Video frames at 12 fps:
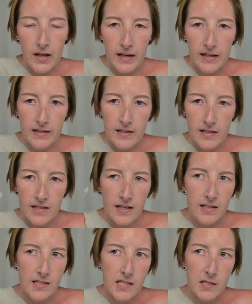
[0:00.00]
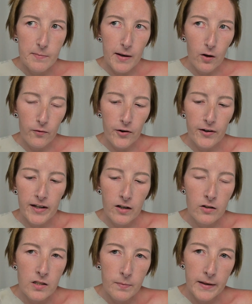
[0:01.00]
It doesn't smell very
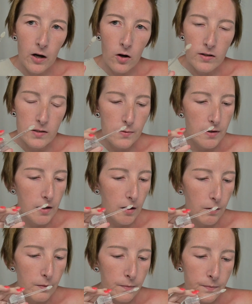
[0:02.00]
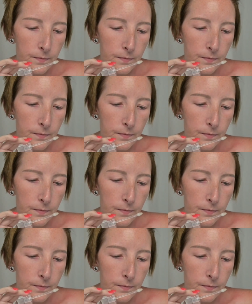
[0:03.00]
good, to be honest with you.